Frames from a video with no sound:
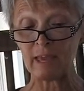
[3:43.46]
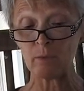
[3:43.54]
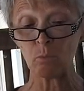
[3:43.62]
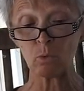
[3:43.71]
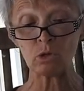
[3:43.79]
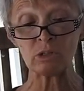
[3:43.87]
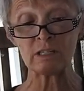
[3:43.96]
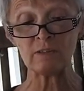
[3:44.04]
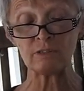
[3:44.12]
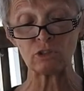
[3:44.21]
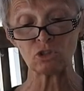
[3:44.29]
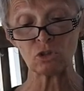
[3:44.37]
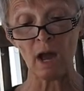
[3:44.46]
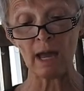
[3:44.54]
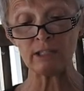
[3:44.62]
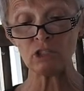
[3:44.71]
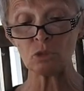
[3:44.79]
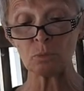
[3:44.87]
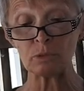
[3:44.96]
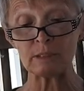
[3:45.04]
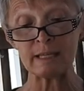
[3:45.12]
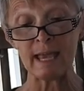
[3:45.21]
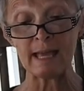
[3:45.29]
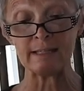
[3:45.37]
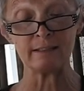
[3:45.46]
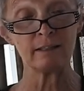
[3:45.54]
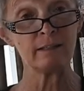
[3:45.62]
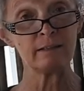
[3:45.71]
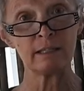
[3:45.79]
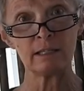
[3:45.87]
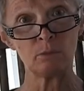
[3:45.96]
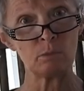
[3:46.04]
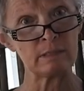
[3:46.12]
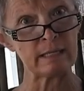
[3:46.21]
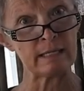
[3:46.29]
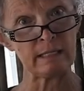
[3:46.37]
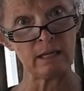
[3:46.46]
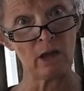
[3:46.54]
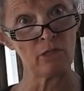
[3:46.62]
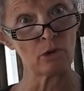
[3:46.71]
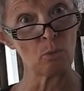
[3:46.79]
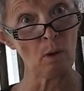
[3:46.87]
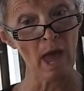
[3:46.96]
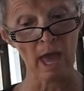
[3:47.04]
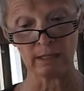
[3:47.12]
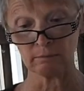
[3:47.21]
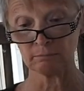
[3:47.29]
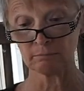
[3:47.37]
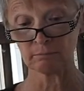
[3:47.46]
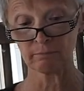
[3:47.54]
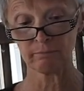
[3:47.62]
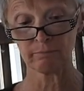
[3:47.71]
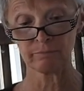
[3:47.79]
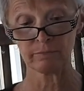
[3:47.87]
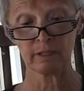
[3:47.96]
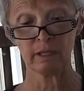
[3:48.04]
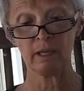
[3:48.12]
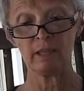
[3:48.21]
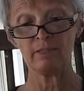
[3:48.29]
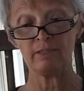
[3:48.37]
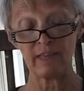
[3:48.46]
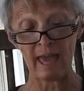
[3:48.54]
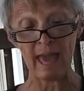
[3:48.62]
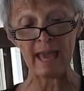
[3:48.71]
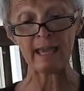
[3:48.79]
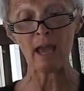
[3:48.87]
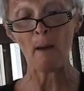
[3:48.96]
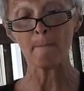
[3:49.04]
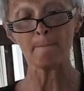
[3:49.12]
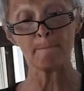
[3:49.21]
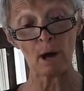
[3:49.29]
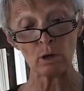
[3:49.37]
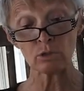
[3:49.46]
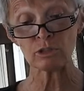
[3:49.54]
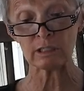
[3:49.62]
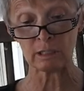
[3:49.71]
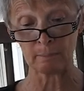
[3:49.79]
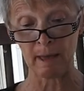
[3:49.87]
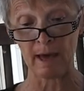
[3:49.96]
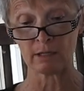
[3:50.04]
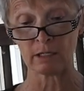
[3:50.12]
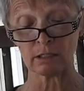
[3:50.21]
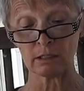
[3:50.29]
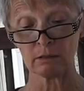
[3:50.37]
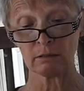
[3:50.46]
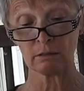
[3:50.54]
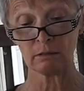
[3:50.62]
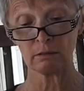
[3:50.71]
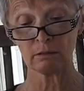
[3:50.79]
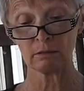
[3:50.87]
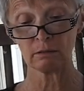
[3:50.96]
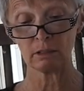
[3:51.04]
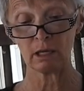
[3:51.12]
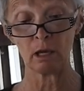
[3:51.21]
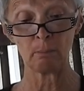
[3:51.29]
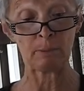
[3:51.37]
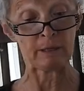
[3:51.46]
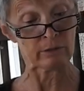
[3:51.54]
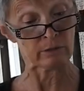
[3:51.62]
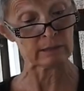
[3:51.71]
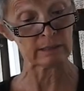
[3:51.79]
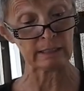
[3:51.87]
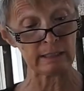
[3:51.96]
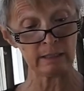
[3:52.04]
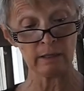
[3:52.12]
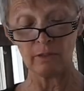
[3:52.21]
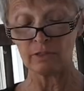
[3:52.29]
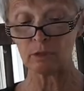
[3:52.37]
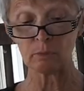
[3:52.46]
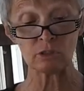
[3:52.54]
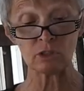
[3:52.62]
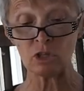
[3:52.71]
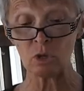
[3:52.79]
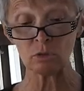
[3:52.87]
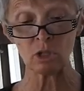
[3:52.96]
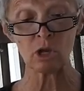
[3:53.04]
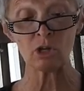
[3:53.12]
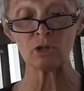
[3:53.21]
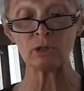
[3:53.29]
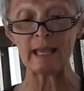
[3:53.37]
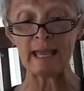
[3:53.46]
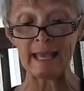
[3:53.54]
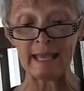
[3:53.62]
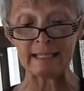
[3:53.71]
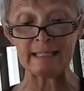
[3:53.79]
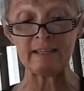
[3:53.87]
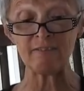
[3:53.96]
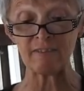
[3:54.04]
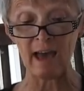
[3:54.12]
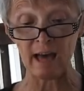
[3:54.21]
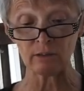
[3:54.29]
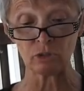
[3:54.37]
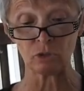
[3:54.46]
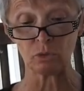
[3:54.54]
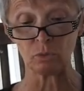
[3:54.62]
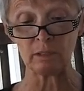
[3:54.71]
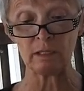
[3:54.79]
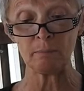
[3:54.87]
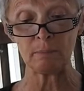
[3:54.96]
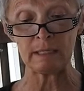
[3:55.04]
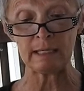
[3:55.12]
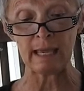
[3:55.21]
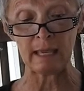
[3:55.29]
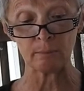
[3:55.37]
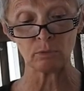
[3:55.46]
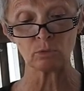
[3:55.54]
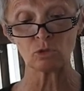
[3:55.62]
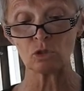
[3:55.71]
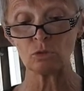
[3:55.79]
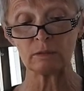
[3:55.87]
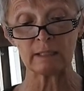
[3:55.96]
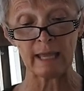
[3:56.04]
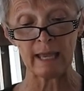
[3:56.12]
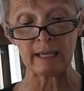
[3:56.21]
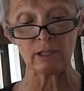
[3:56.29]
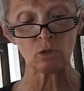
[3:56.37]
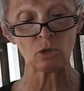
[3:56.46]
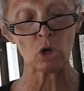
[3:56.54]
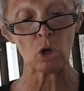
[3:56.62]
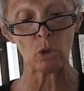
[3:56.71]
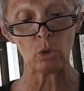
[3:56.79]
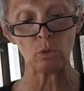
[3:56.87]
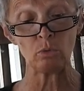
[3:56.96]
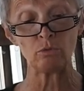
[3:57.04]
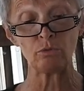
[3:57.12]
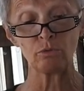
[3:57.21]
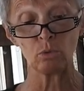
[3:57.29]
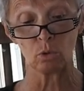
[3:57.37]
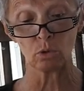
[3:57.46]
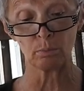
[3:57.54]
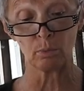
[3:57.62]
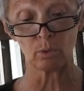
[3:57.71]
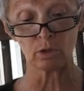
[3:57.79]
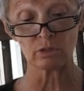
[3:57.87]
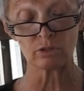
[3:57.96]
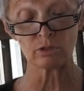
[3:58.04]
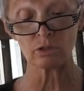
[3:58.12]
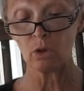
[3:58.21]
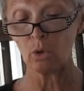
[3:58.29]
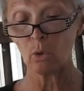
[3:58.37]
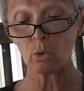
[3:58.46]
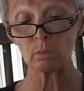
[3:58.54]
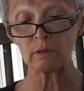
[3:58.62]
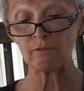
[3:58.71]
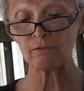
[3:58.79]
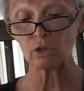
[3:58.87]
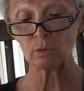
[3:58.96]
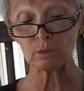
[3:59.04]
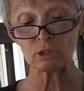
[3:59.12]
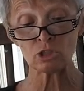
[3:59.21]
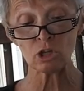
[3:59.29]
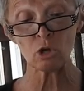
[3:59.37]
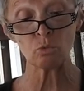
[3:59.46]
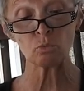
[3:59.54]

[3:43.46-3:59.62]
they weren't even trying to pretend that it was any other way. They boasted about it. Apparently, there was no longer any value in being able to lay your own floorboards or refurbish a